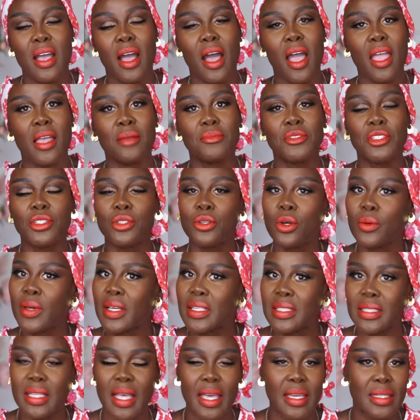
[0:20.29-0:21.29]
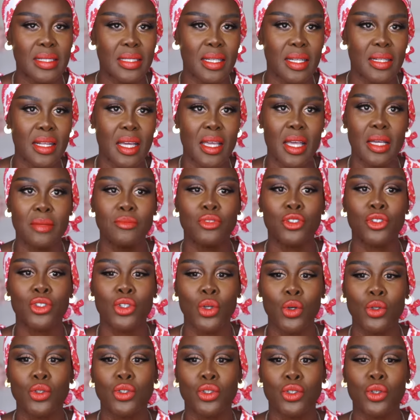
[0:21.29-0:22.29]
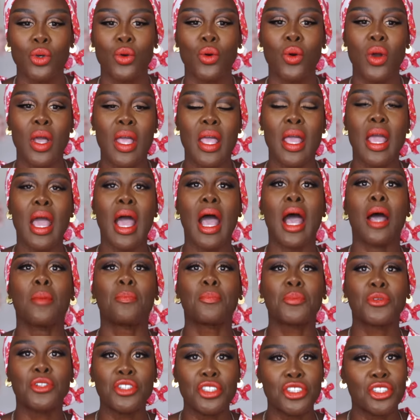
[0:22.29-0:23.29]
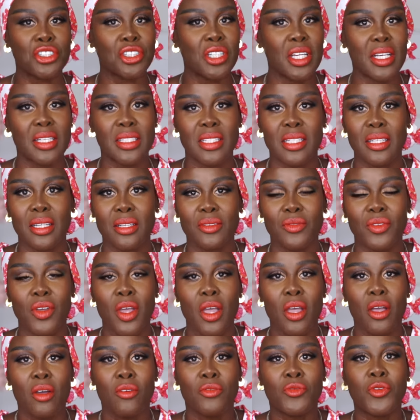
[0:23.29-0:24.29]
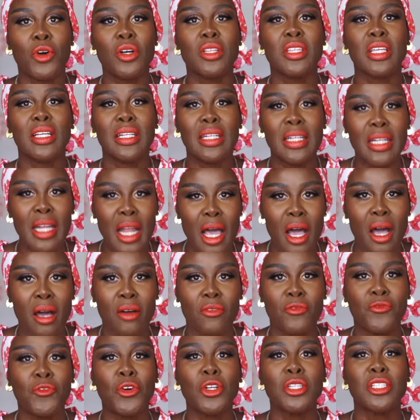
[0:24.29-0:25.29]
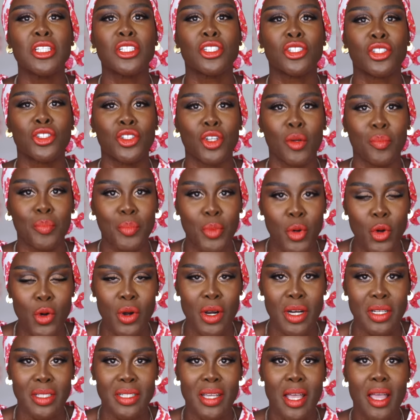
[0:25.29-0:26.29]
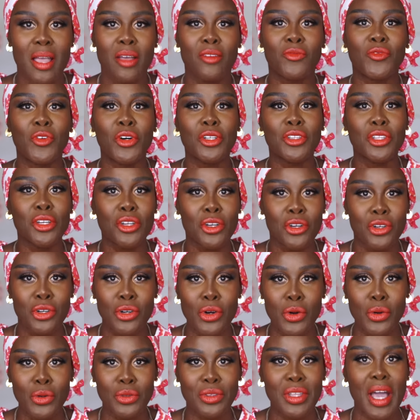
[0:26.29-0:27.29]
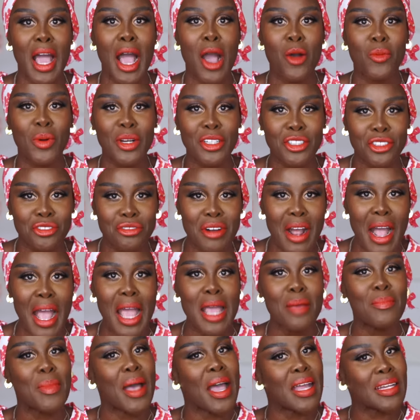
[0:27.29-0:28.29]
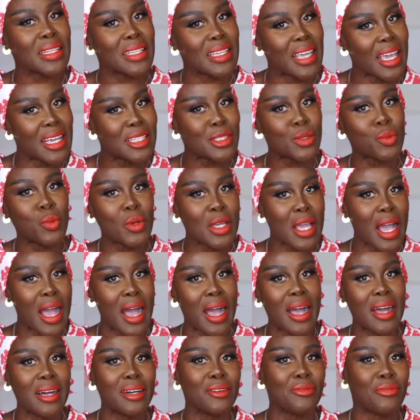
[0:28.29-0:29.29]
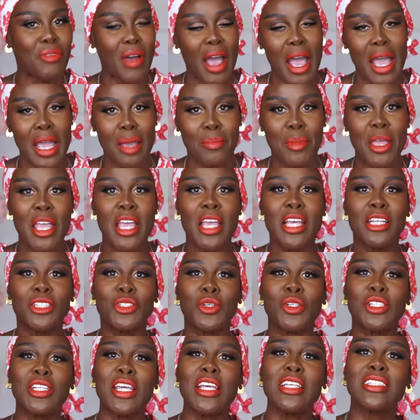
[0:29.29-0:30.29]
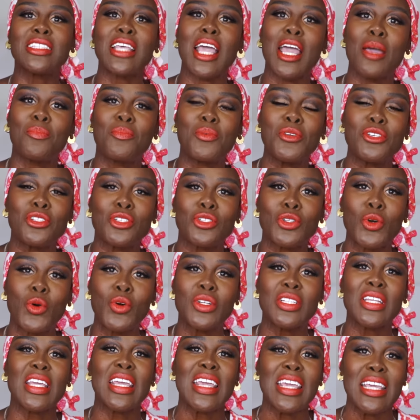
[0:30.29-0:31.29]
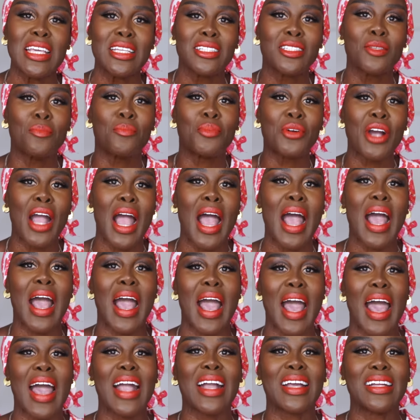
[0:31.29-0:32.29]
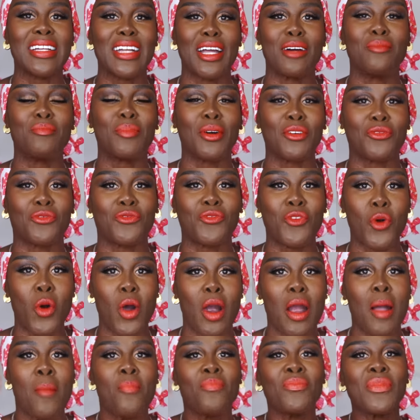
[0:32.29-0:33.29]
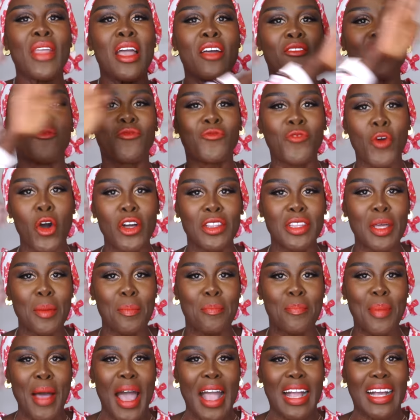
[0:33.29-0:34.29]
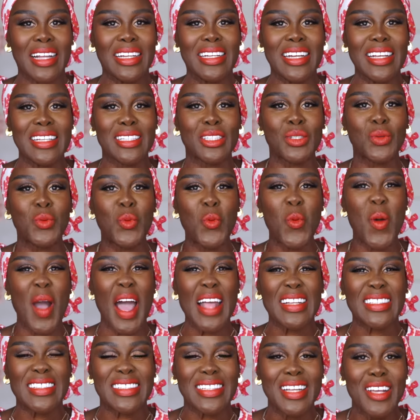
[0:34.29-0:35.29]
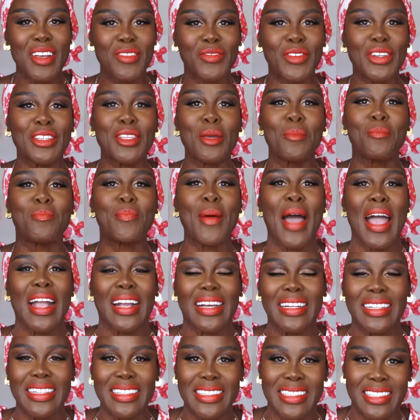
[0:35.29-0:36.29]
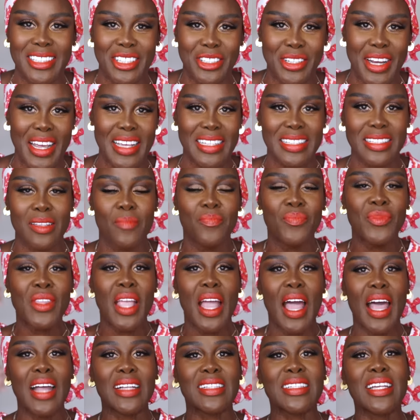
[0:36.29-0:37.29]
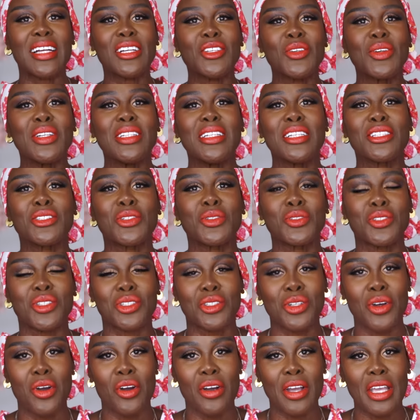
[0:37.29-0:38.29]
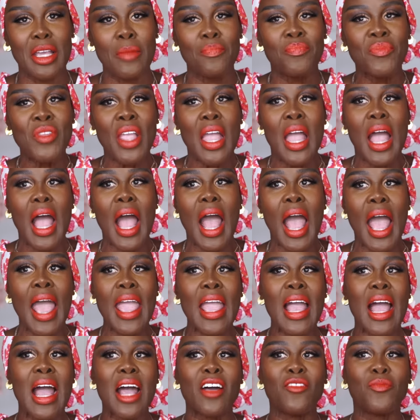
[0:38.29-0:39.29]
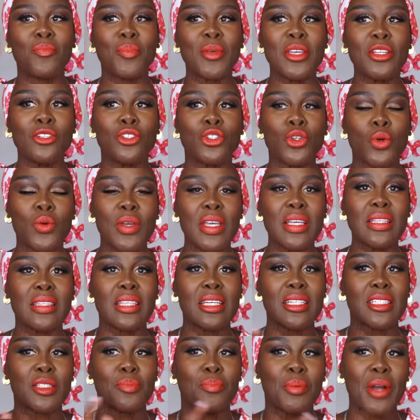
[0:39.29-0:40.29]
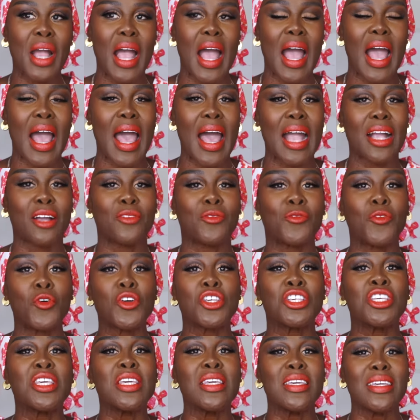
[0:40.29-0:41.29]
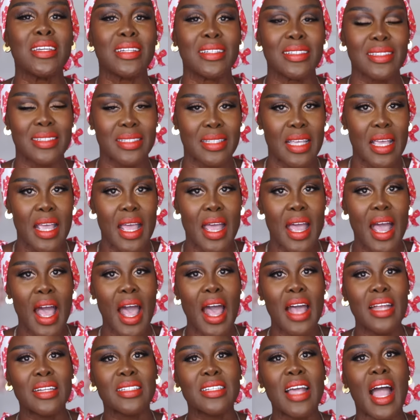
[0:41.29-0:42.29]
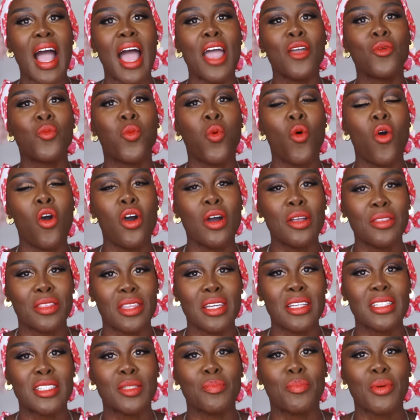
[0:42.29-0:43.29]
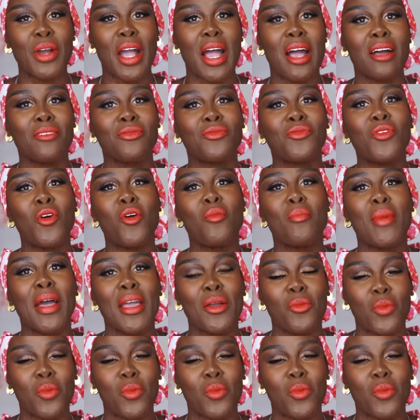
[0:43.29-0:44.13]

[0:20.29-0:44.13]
I am so excited. I am so, so appreciative for the love, for the support, for the growth, our tribe. And yes, we are a vibe. To today's episode is bra hack number four for the backless what? For the backless dress. i tell you a little story. I have been doing this bra hack for years and I wore this bra for my